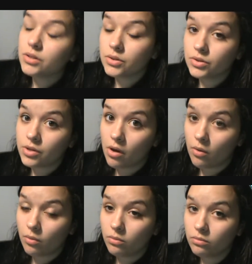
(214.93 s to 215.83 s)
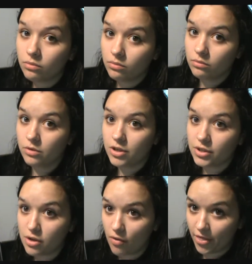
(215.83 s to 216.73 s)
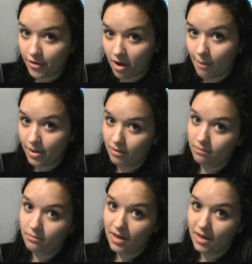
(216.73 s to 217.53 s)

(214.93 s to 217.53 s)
So, just know that they're coming."